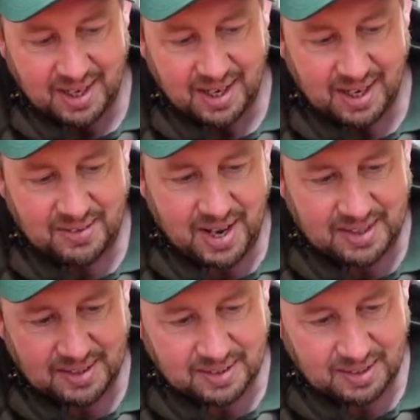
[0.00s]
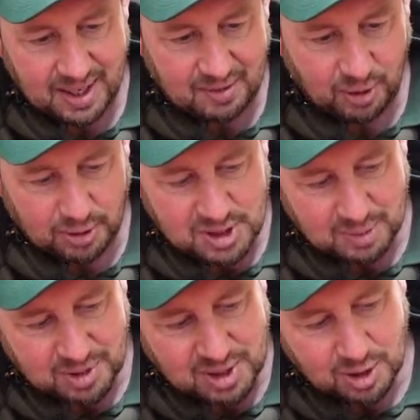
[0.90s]
And then if I
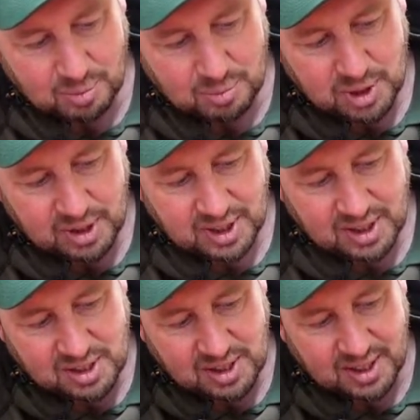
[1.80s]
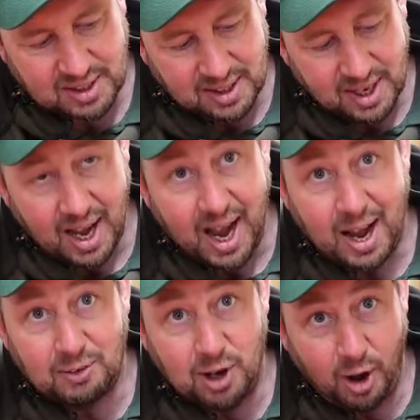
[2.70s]
tip this up so you can see
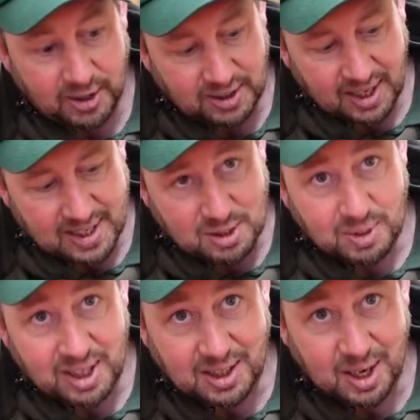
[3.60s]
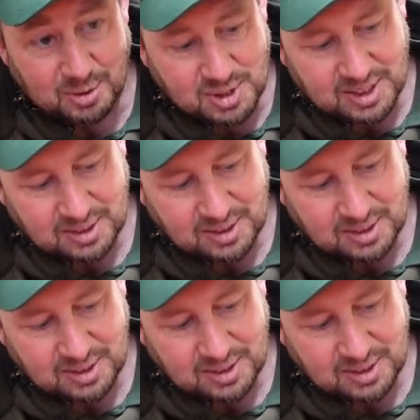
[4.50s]
how light that is when it goes in.